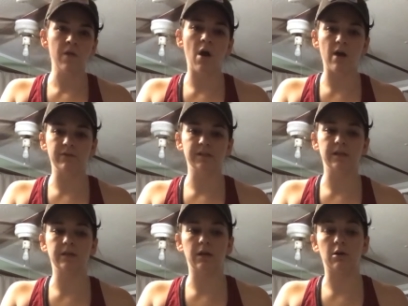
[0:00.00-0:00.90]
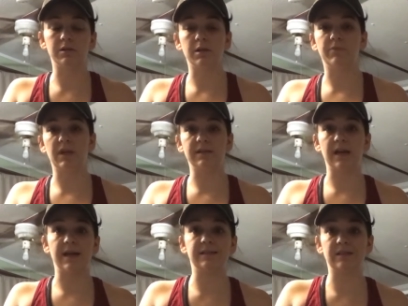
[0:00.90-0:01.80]
Obviously, there are some things
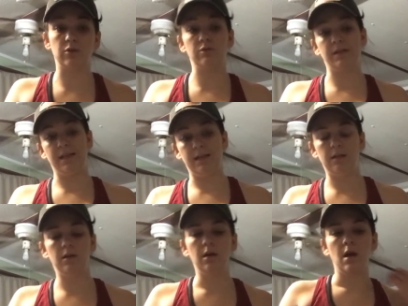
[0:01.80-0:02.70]
I still need,